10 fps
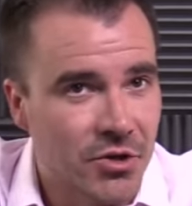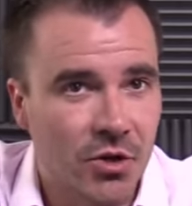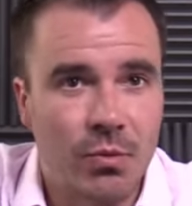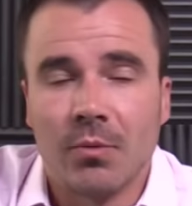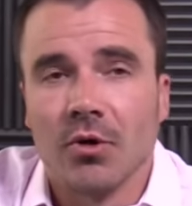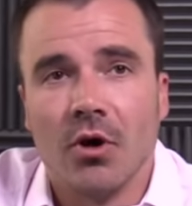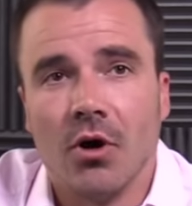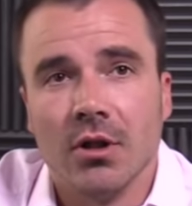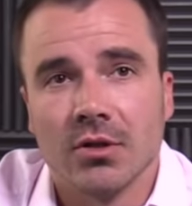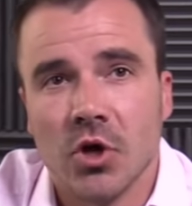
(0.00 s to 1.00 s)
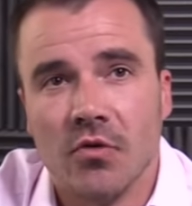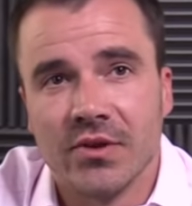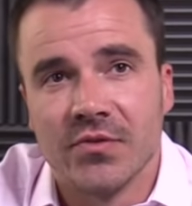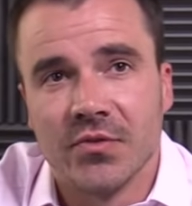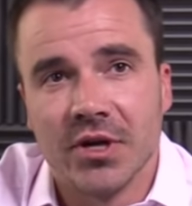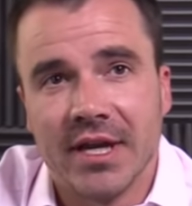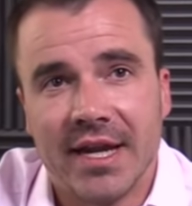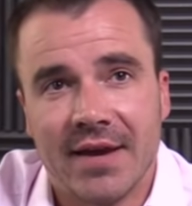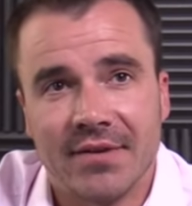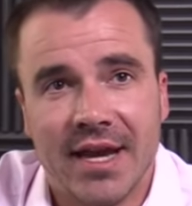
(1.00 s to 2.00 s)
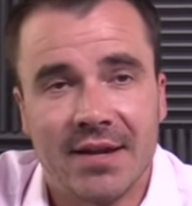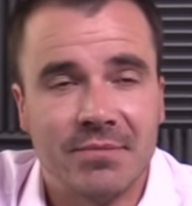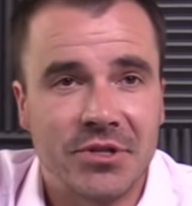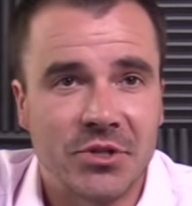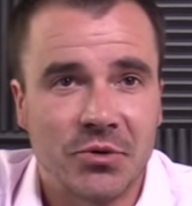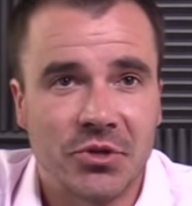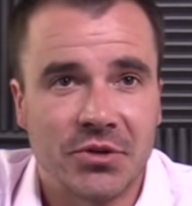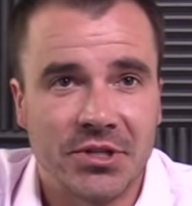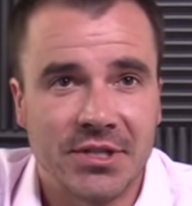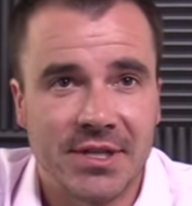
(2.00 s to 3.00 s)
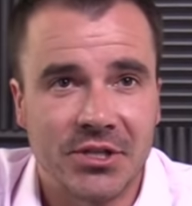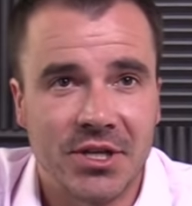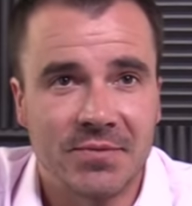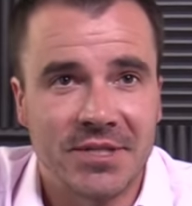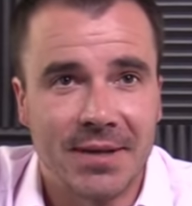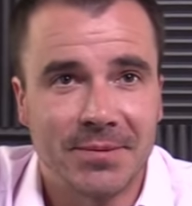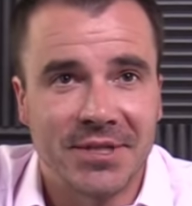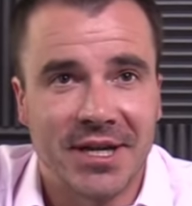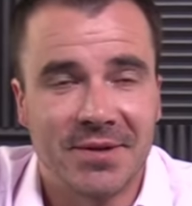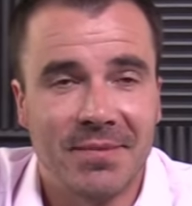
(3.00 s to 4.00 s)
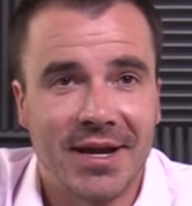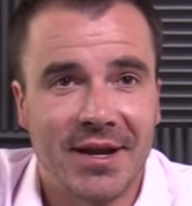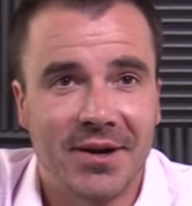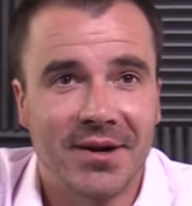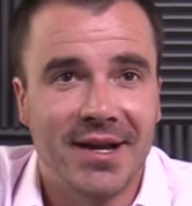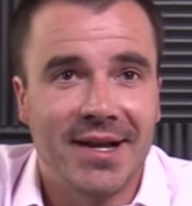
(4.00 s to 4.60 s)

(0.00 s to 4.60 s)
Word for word: sure we were all COVID free and having had been social distancing, she was able to cut my hair.